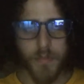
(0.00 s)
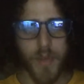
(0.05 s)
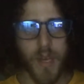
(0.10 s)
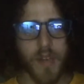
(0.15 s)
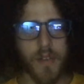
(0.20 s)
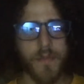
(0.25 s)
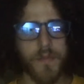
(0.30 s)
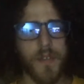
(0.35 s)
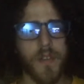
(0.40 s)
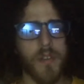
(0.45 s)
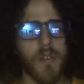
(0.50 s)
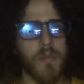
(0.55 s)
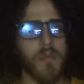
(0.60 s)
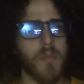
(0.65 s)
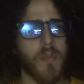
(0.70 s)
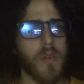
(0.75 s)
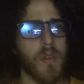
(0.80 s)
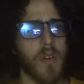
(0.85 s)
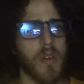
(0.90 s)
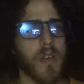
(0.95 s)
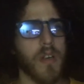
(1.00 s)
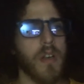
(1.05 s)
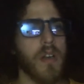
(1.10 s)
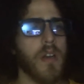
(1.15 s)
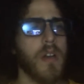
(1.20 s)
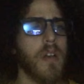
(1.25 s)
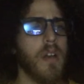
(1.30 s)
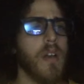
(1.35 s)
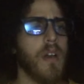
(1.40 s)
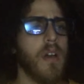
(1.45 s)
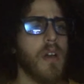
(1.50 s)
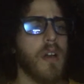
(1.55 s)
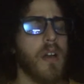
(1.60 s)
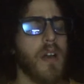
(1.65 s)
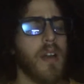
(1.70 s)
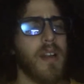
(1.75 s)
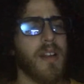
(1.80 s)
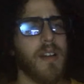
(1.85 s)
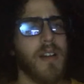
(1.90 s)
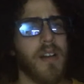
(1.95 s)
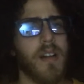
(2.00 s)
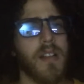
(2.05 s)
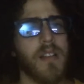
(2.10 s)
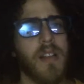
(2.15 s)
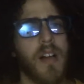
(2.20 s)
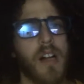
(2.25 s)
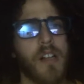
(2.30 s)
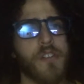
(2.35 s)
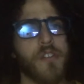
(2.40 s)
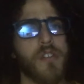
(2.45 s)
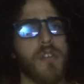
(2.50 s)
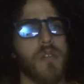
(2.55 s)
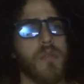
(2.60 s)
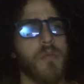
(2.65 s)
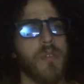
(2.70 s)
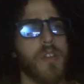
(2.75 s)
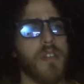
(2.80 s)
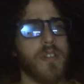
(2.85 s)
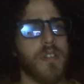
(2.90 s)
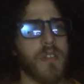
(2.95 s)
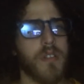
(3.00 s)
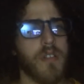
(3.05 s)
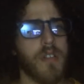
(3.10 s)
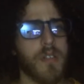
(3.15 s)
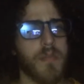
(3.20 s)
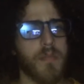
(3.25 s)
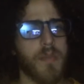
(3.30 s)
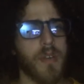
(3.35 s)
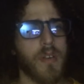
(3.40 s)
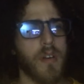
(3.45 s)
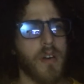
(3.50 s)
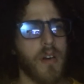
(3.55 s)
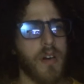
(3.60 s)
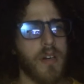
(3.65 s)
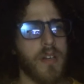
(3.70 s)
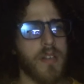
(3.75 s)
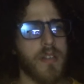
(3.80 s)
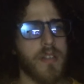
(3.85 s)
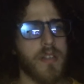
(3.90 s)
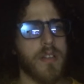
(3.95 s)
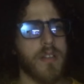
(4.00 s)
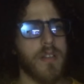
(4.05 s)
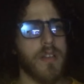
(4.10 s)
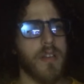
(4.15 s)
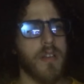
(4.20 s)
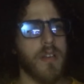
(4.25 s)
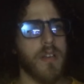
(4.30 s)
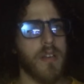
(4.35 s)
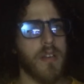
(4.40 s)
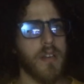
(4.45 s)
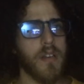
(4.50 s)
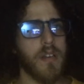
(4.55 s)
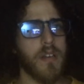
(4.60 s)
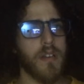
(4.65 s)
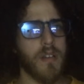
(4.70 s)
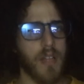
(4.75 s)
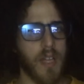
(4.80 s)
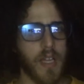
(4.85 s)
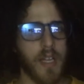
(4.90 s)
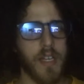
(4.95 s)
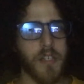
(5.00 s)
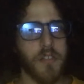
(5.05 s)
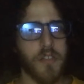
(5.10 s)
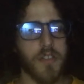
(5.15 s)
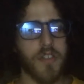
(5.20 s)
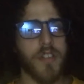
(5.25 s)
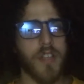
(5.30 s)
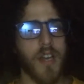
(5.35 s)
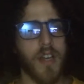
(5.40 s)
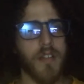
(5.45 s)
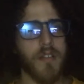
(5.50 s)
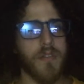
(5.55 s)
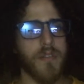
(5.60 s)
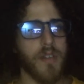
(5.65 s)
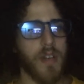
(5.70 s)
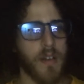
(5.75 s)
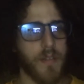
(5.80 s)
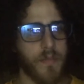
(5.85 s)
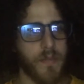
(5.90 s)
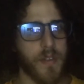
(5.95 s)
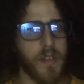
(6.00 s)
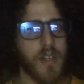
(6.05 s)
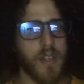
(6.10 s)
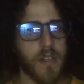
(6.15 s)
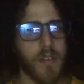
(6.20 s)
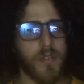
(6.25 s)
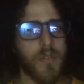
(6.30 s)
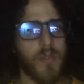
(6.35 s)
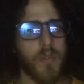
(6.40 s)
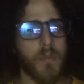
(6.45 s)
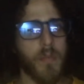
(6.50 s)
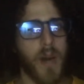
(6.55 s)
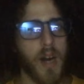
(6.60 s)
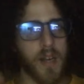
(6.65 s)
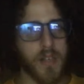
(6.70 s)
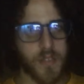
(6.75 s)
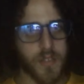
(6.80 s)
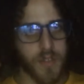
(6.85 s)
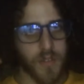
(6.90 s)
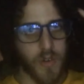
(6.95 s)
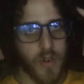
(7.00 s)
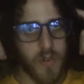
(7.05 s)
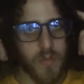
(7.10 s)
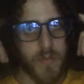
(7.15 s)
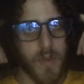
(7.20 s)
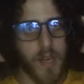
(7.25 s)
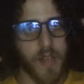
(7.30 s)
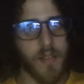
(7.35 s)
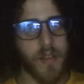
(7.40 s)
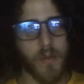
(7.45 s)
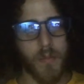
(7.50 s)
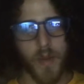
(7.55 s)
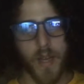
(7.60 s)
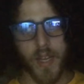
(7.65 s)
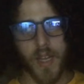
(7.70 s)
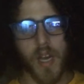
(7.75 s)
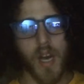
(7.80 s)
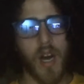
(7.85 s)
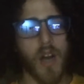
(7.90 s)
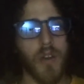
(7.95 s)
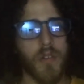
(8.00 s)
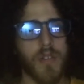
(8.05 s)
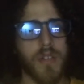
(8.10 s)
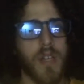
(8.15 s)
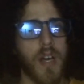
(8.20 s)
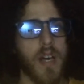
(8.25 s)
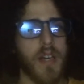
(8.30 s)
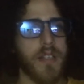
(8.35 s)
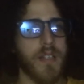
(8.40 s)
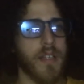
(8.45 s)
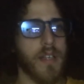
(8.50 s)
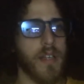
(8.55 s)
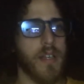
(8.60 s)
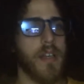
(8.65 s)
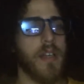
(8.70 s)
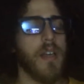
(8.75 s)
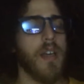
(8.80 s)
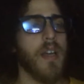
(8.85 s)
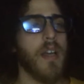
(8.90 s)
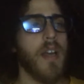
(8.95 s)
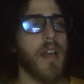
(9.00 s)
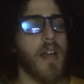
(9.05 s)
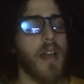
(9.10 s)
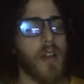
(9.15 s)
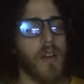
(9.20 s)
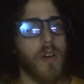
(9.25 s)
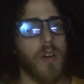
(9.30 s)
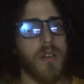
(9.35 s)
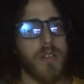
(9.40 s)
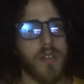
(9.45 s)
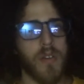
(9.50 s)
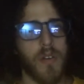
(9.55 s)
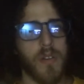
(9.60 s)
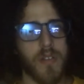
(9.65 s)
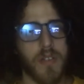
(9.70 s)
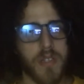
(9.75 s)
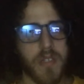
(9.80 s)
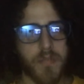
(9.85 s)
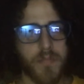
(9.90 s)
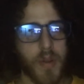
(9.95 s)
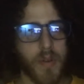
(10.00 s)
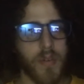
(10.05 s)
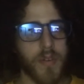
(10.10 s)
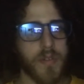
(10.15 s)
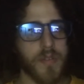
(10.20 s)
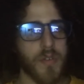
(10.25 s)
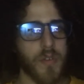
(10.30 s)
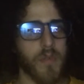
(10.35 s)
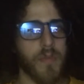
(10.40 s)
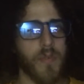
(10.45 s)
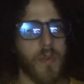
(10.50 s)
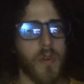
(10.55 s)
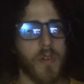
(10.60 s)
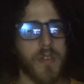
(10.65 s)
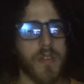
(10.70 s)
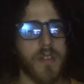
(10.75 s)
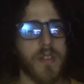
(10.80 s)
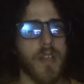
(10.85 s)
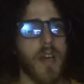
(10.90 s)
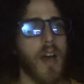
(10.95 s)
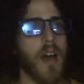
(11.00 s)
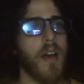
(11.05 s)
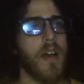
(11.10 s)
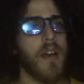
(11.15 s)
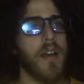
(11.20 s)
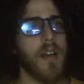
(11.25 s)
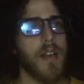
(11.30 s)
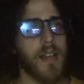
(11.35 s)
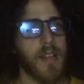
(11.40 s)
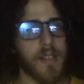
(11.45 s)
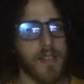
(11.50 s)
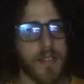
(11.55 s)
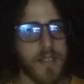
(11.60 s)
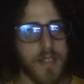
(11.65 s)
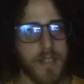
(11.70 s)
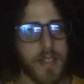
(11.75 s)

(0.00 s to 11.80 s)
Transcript: benefit you more. And a logical reason is because, like I just said, you're not fitting into a box in your own mind, thereby concretizing it and causing all the spiritual forces that can